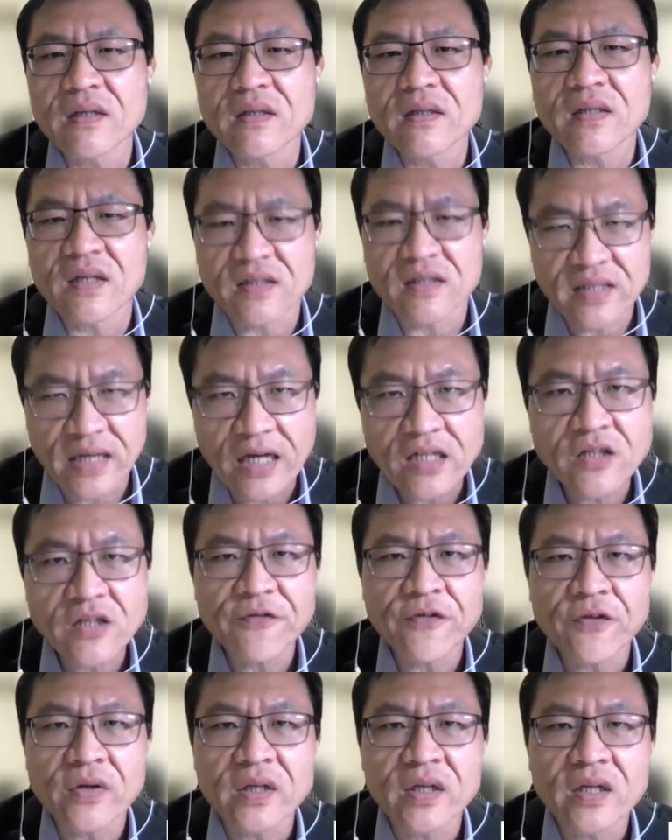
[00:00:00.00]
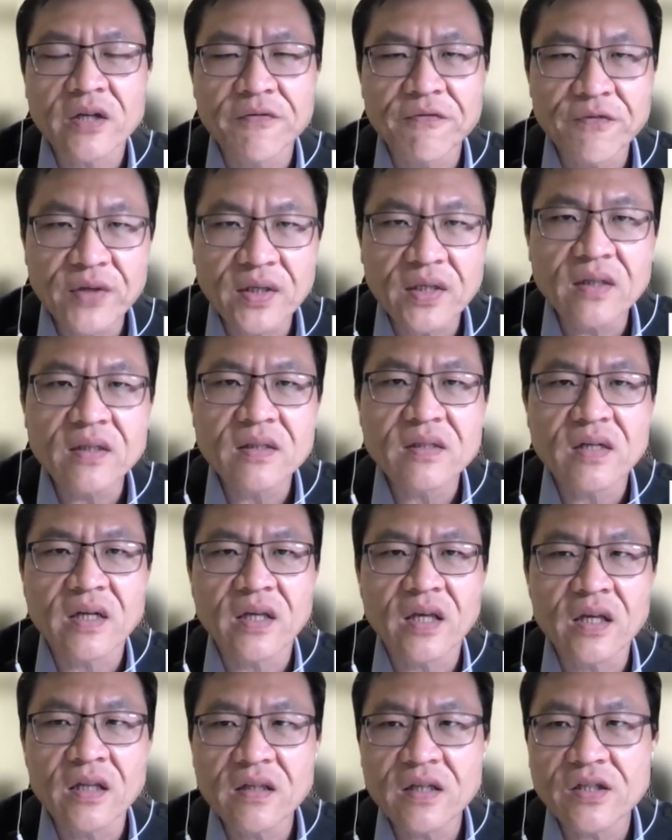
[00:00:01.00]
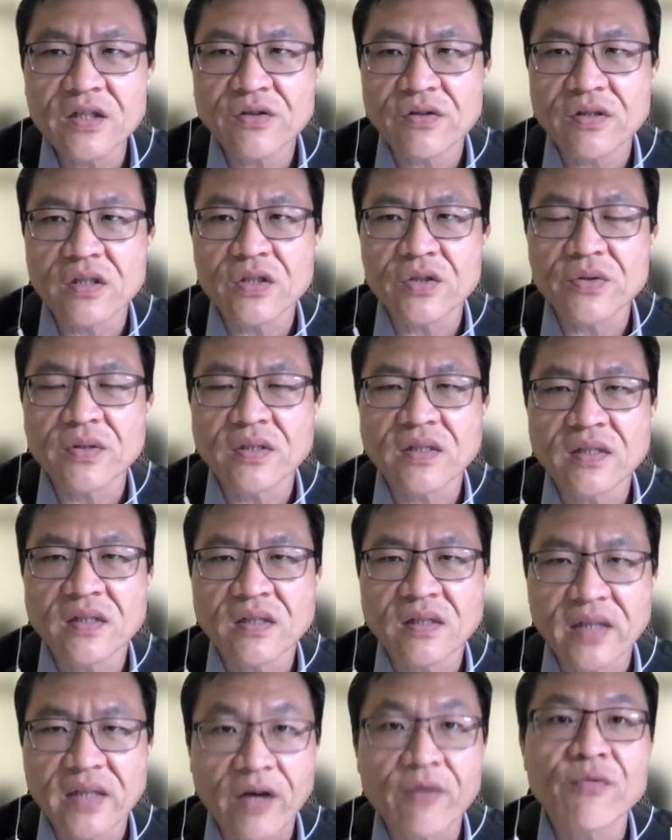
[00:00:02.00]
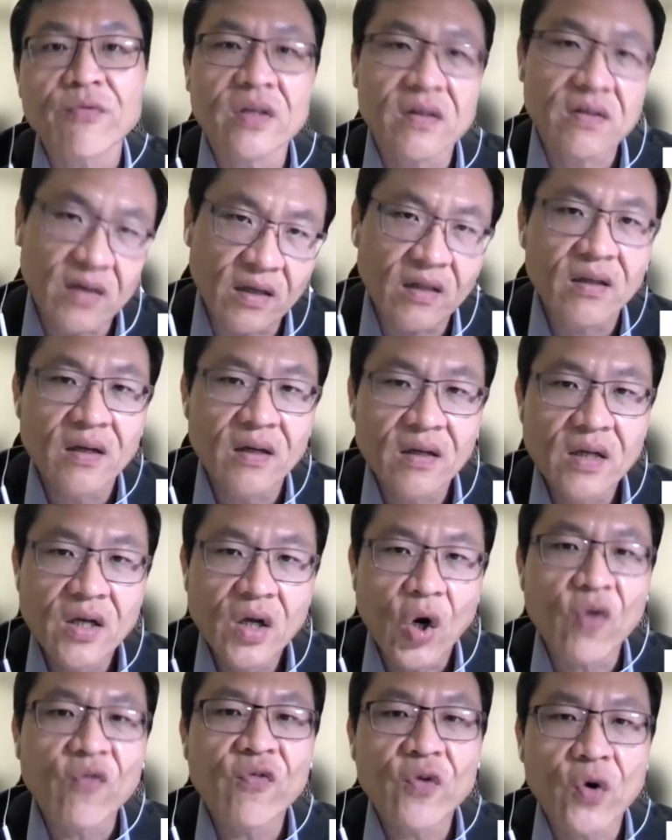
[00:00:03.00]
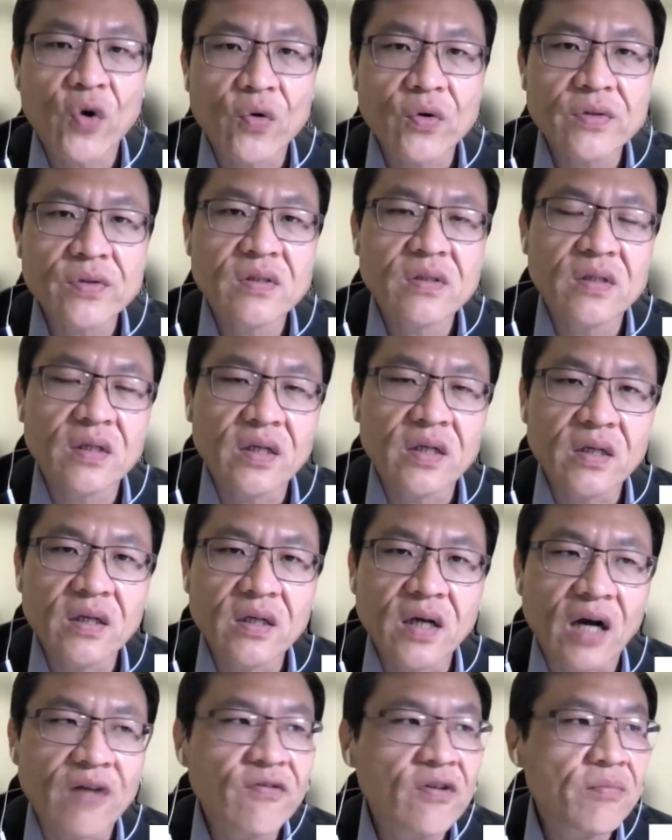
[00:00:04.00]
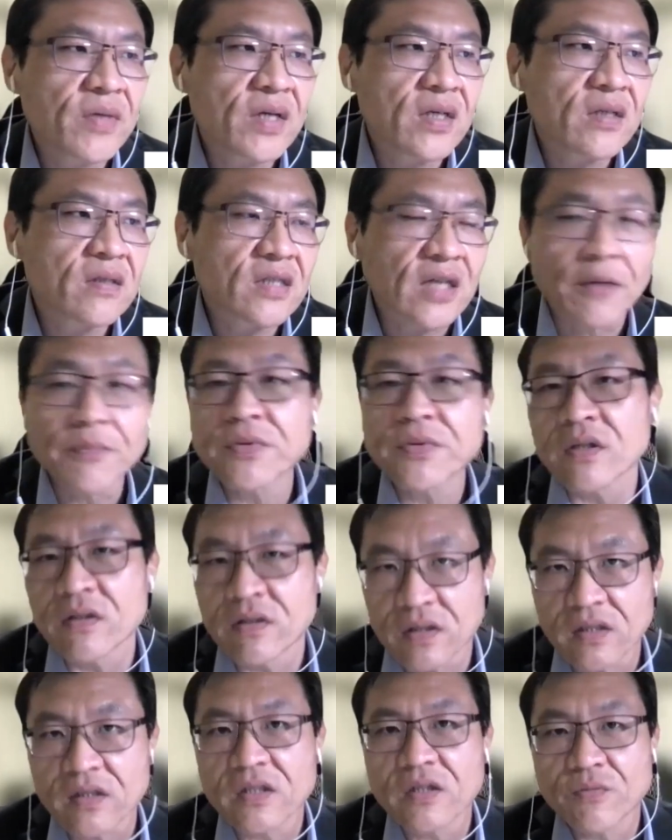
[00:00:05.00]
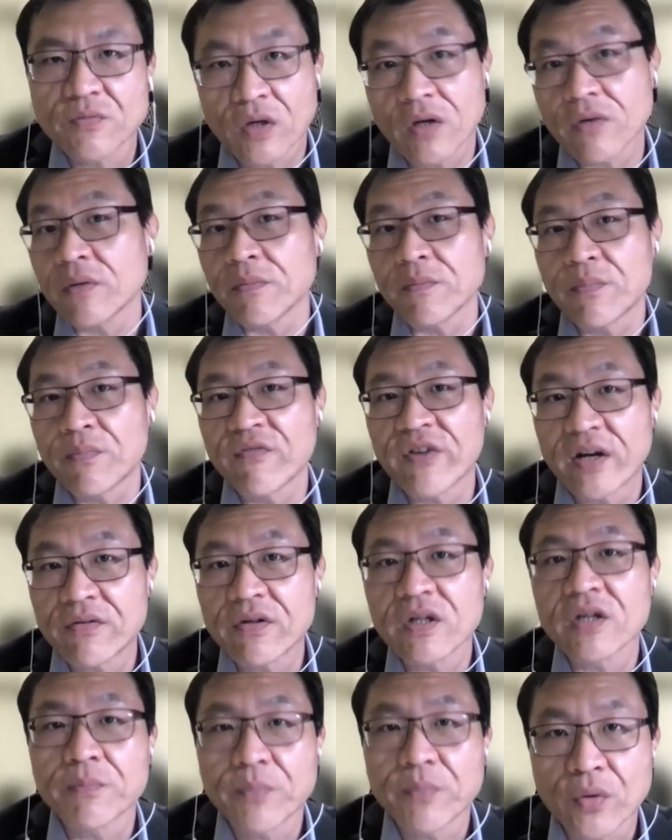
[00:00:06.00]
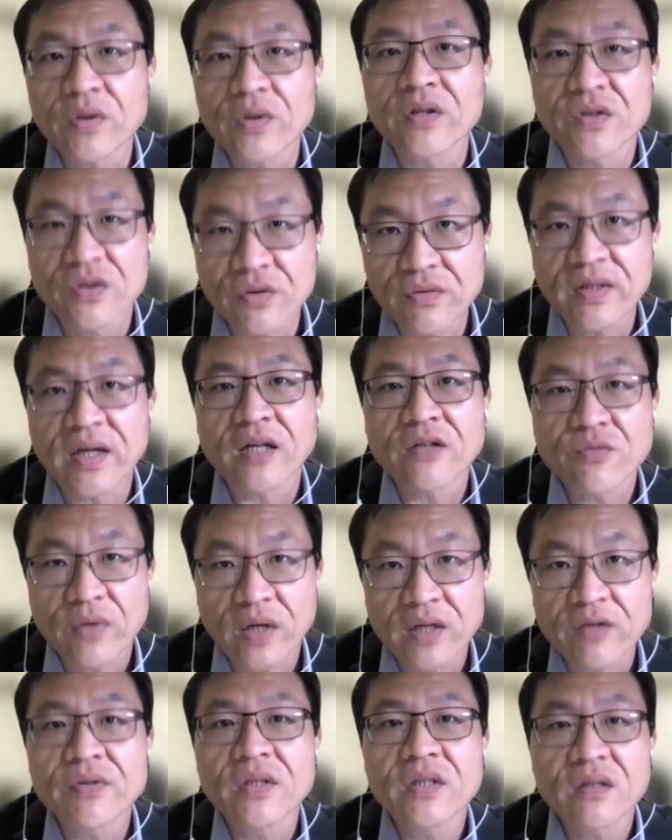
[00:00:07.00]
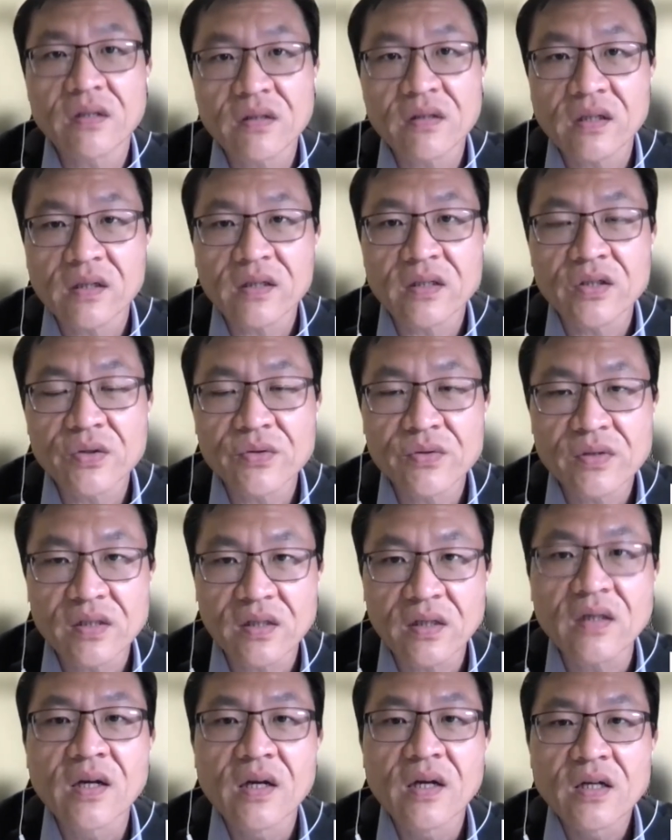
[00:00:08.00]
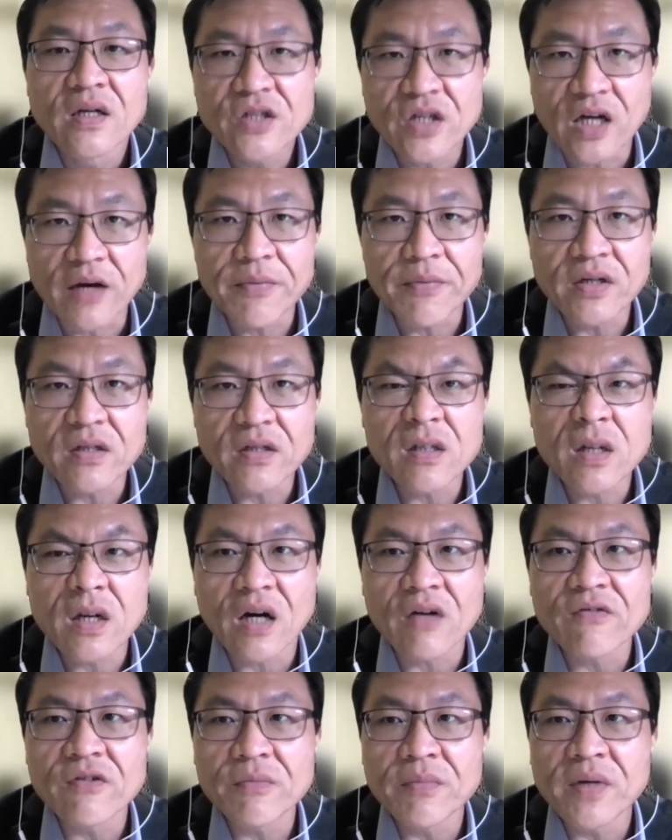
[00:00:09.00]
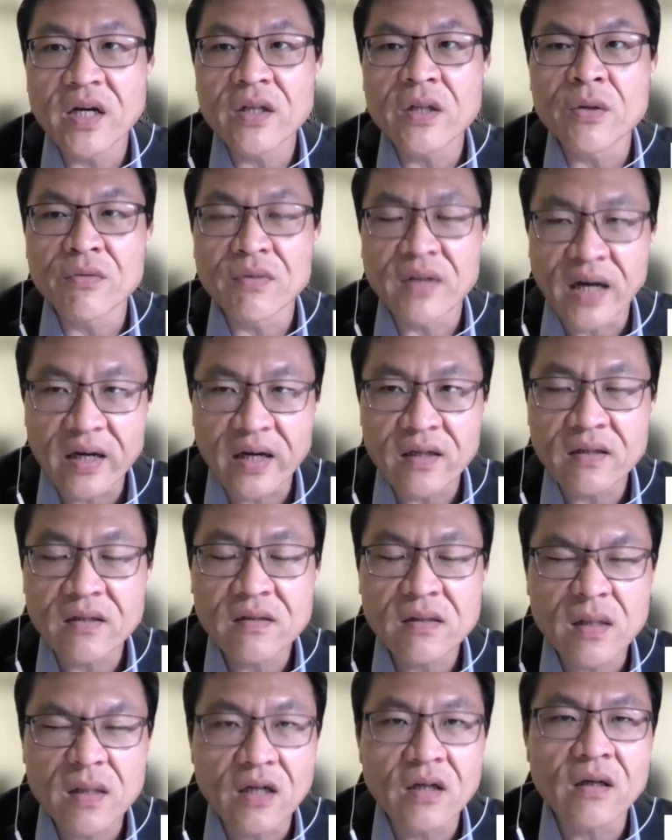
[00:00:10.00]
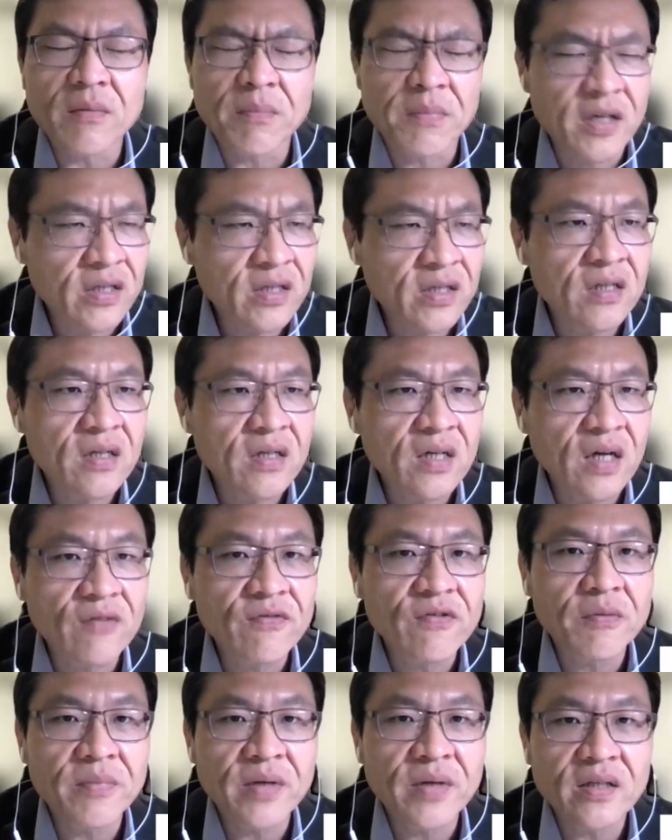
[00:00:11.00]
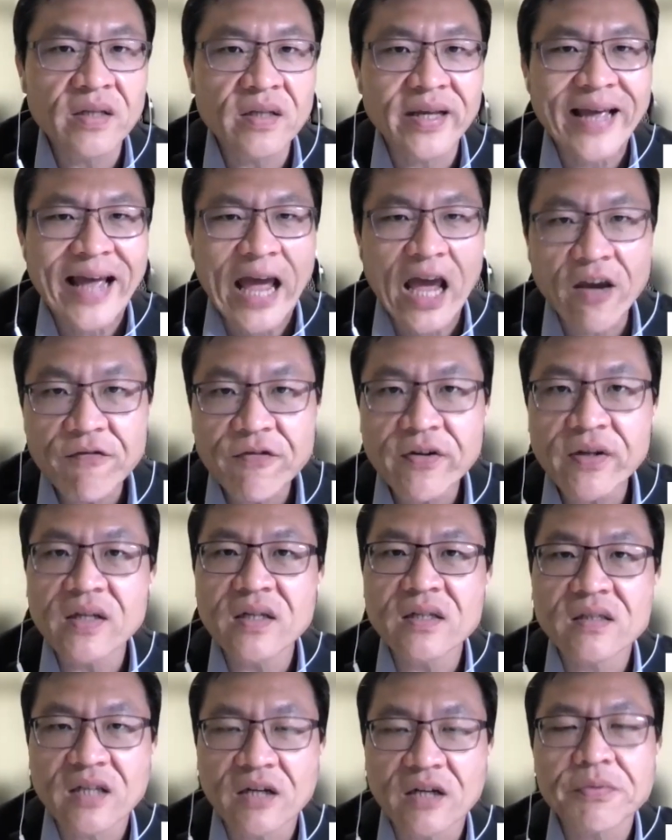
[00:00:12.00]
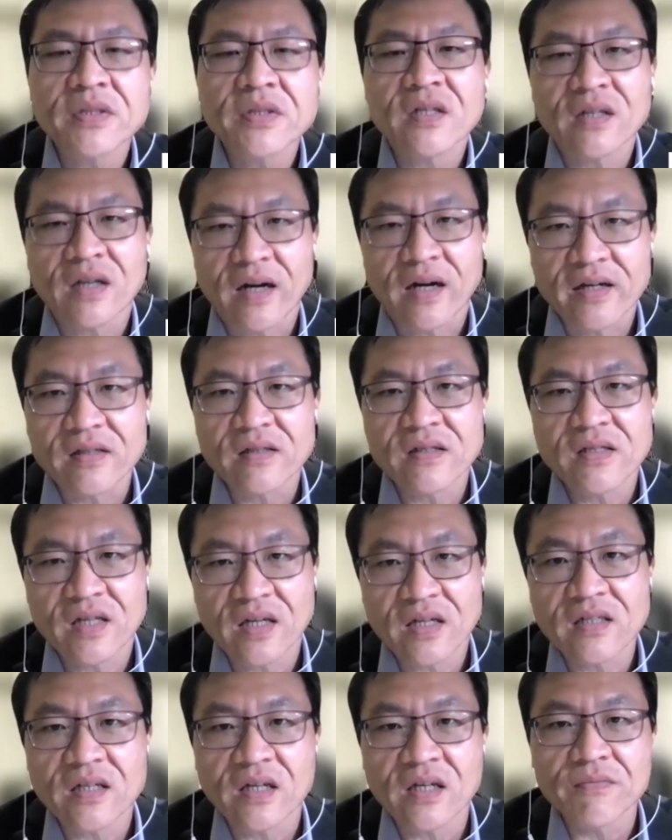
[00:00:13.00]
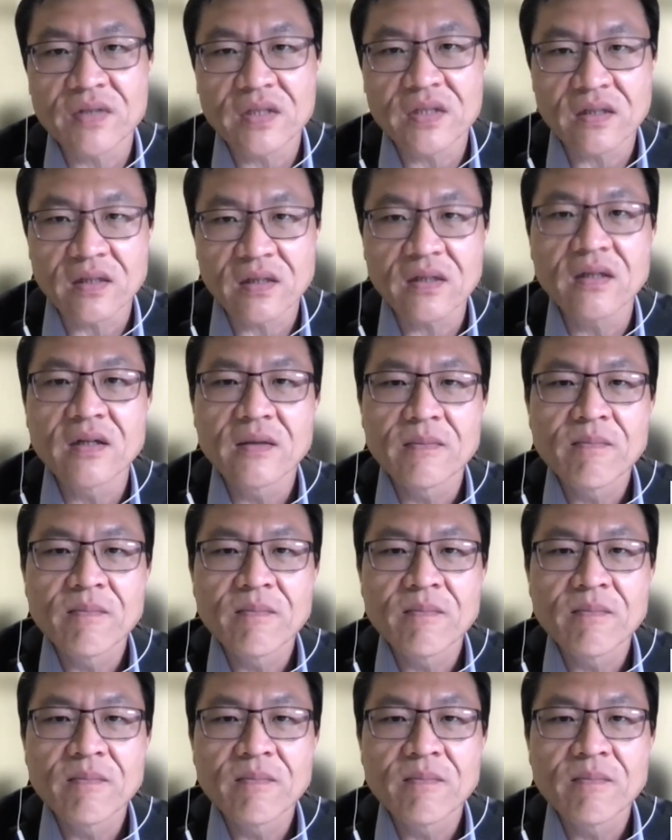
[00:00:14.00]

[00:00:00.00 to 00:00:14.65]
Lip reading: successfully convince the industry to stand with them? Of course, the government subsidies were very important. So that's why recently you see Japanese government, American government, they heavily subsidize TSMC